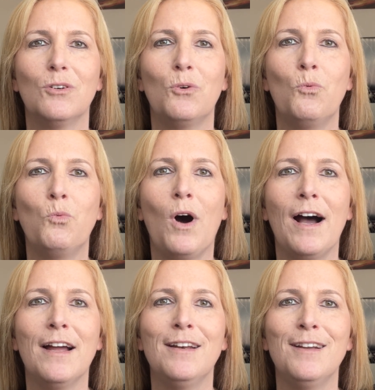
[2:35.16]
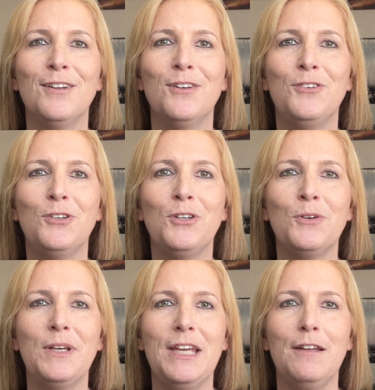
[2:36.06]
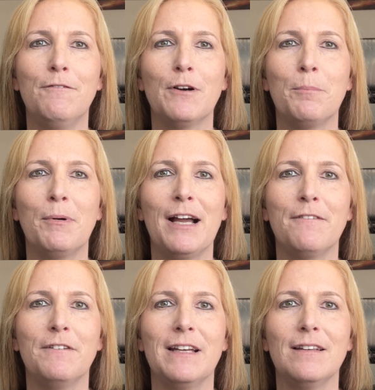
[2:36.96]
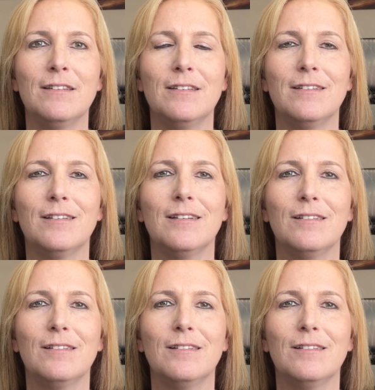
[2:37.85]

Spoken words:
What do you eat for breakfast?